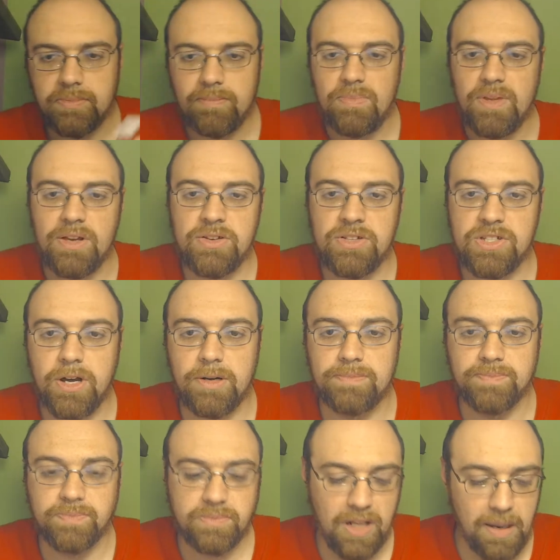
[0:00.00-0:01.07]
So,
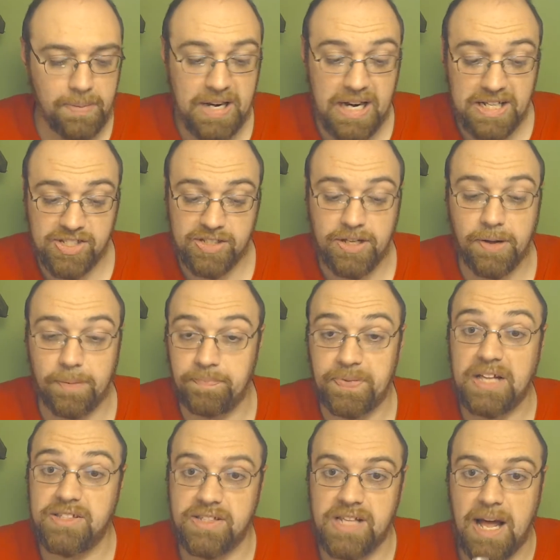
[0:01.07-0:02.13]
I mean, it's
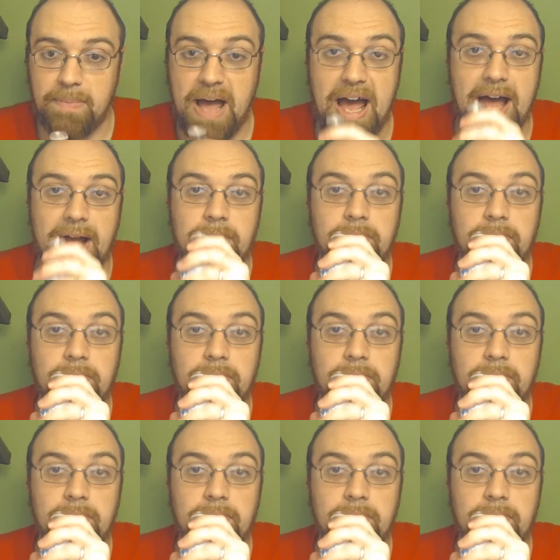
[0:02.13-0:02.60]
not bad.